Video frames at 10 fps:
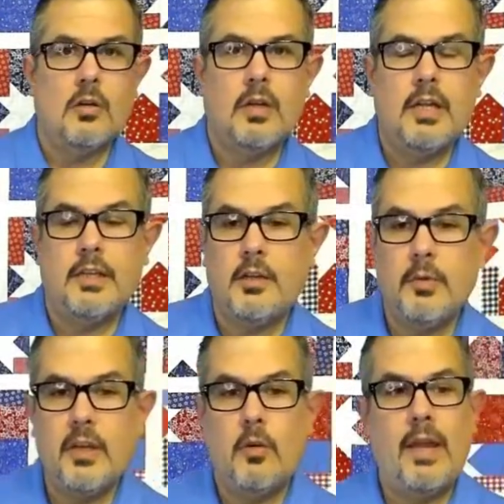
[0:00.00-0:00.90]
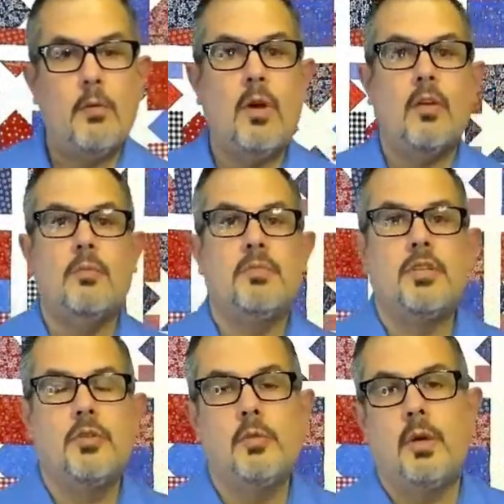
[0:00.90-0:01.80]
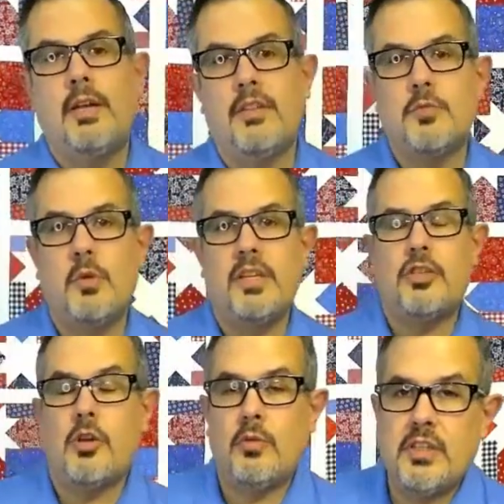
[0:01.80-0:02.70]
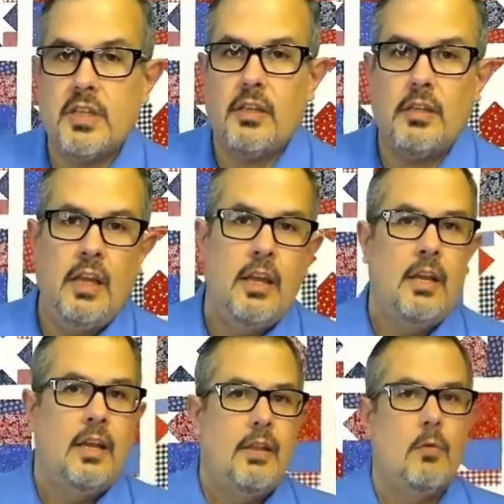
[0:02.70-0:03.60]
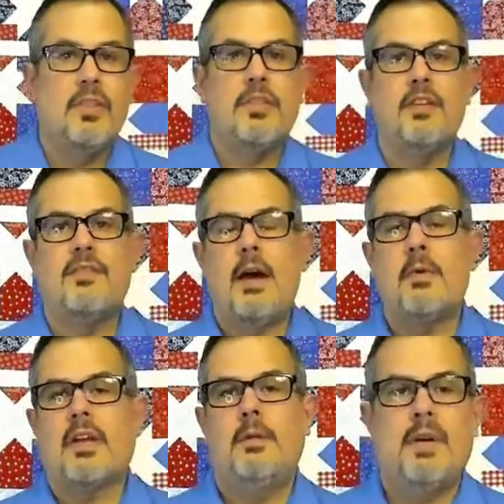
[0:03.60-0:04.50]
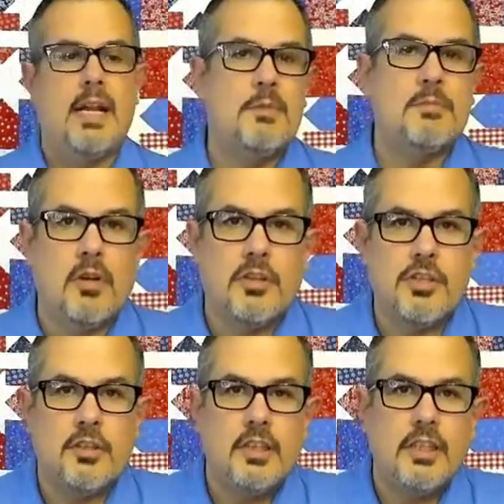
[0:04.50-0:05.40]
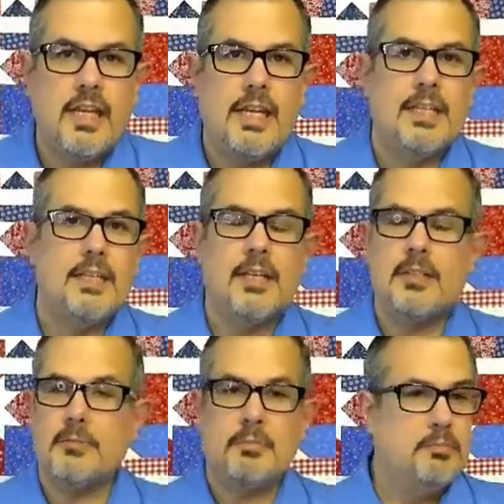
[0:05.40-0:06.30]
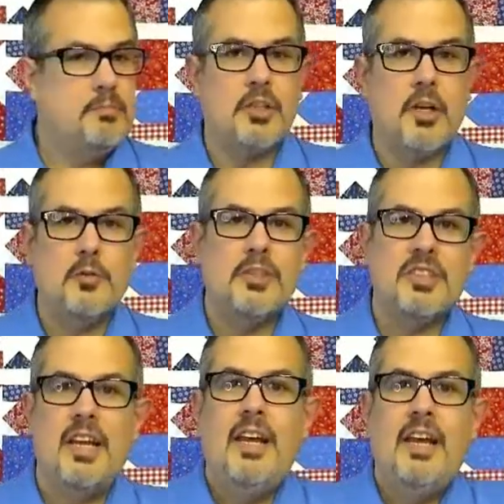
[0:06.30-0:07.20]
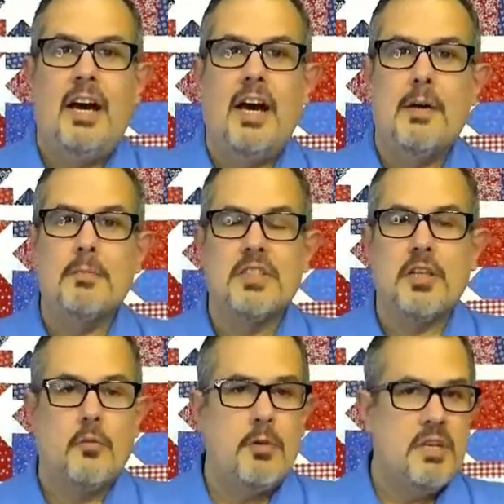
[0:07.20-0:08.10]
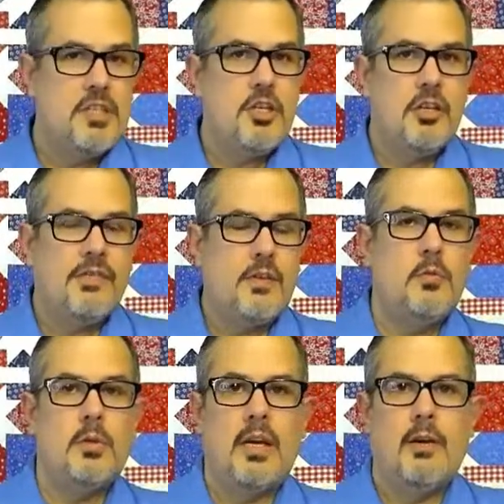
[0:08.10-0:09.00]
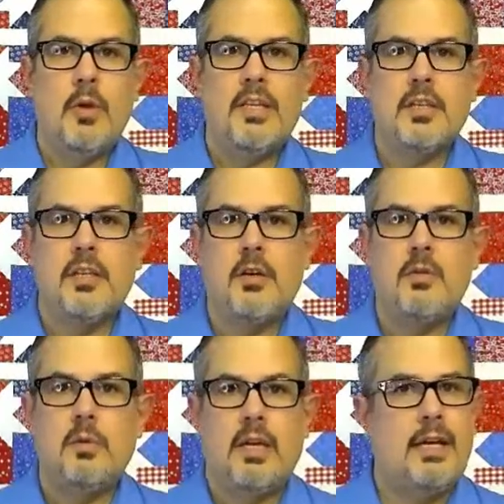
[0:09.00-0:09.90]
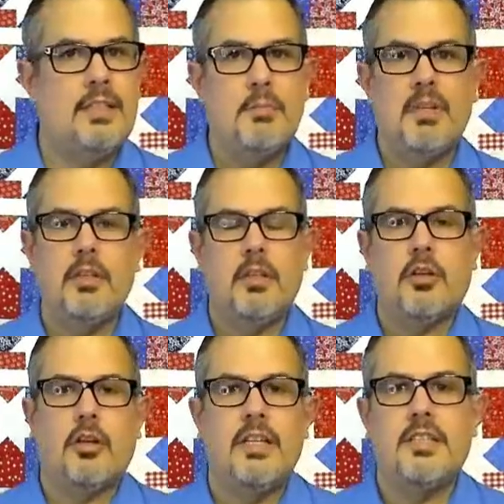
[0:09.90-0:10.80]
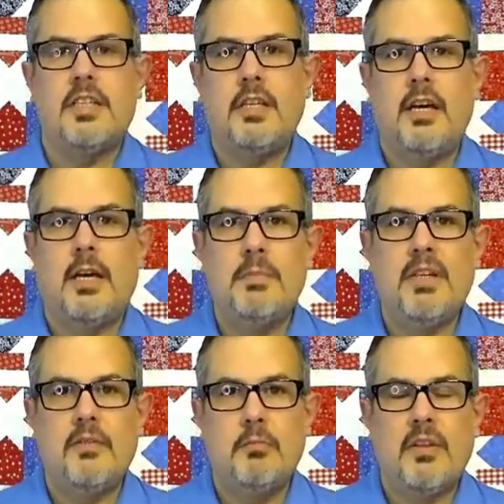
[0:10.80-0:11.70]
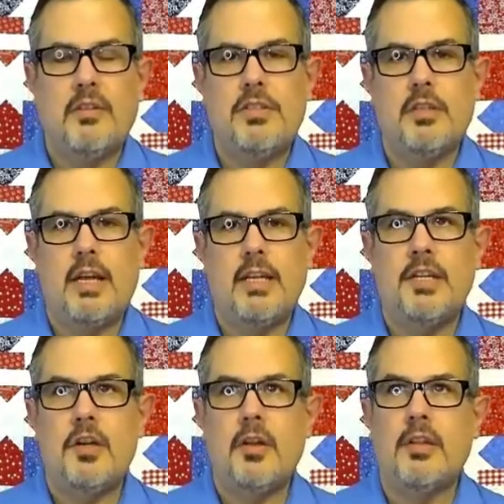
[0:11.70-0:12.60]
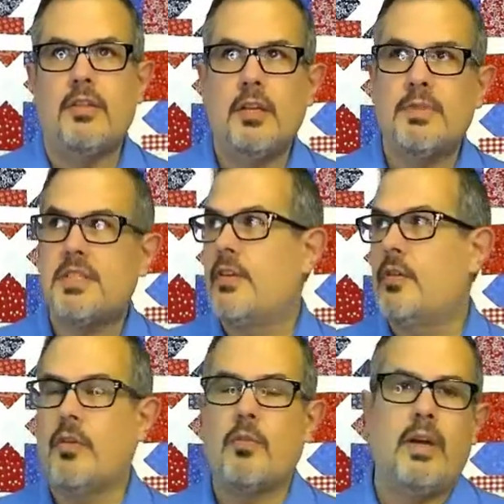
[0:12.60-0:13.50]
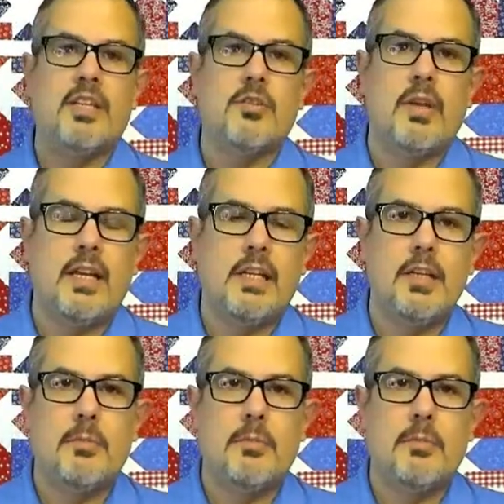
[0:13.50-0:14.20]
All right, here we go. Hey, welcome to this week's Show and Tell with the Fabric Hut. My name is Mark Schilling, and I'll your host. Sorry we missed you a few weeks ago. It's been a little crazy bit of month of July here in the Pacific Northwest. We had a